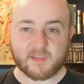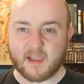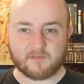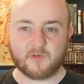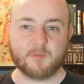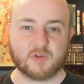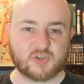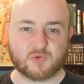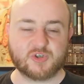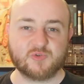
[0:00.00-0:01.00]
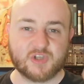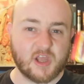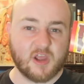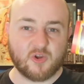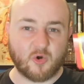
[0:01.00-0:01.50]
yeah, follow me on the socials,
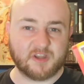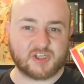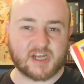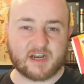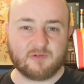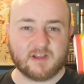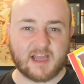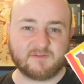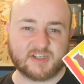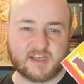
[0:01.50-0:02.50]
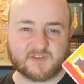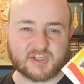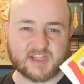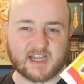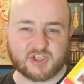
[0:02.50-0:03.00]
go on the channel, have yourselves a
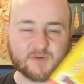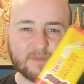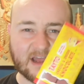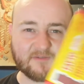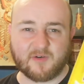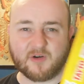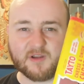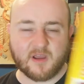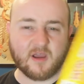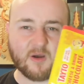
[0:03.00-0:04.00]
snack tube marathon,